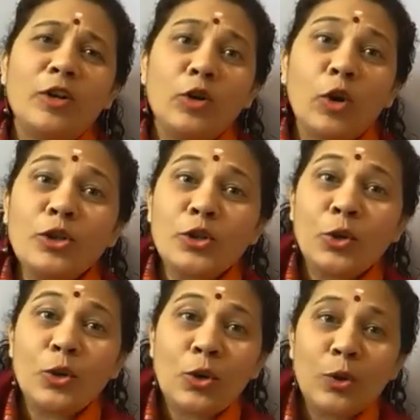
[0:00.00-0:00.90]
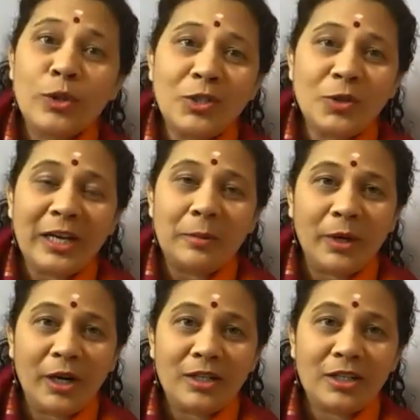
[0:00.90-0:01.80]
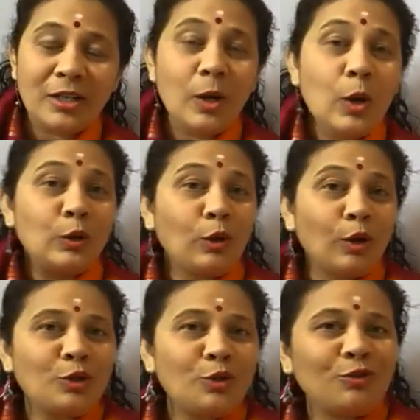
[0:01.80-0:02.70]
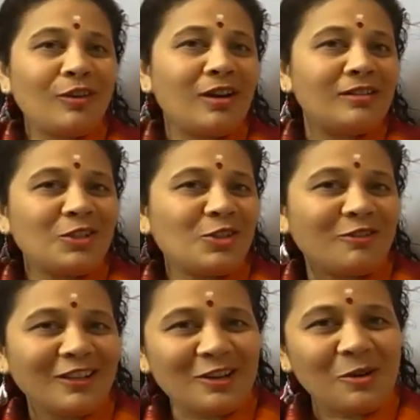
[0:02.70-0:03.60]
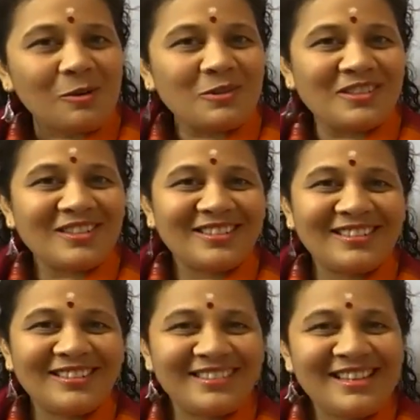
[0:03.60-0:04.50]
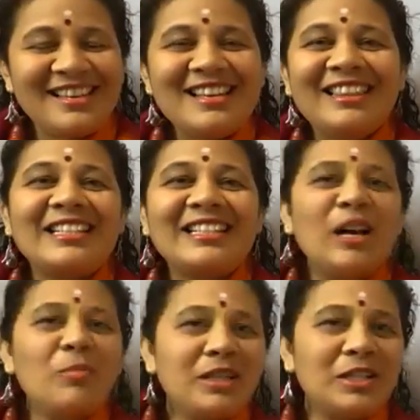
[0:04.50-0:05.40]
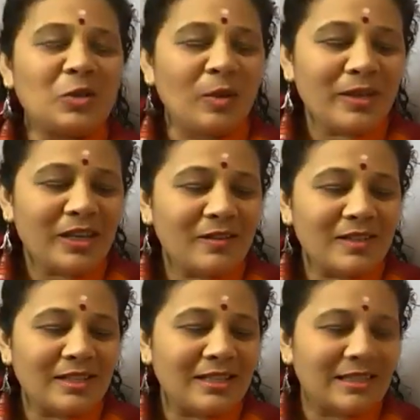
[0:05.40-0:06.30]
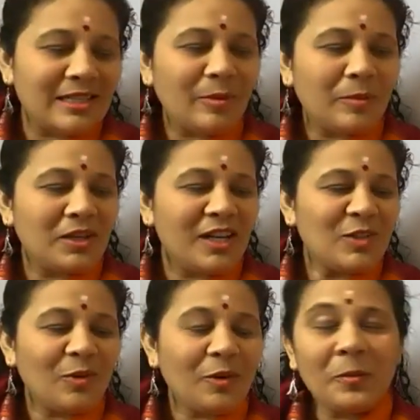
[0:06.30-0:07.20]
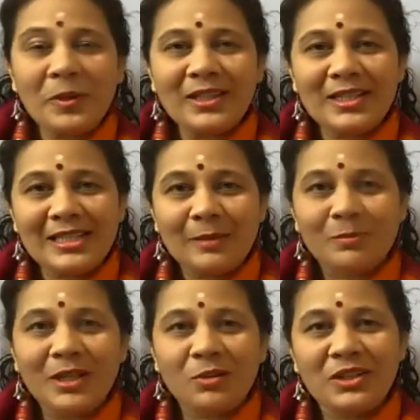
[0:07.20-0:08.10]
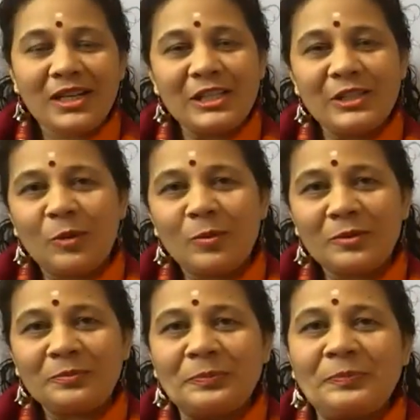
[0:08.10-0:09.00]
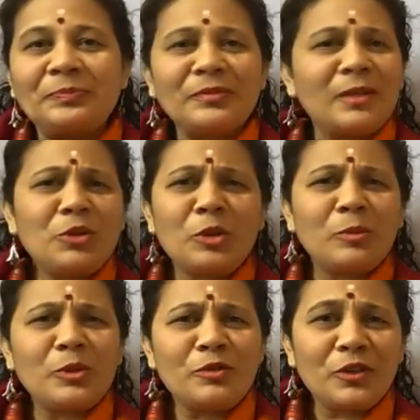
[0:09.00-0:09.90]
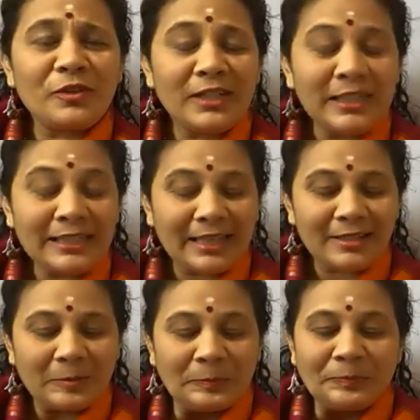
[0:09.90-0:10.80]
Not so close that you get burnt, not too far that you're very cold. The example that Swami gives is the step-up transformer and the step-down transformer. I'm sure most of you have heard that.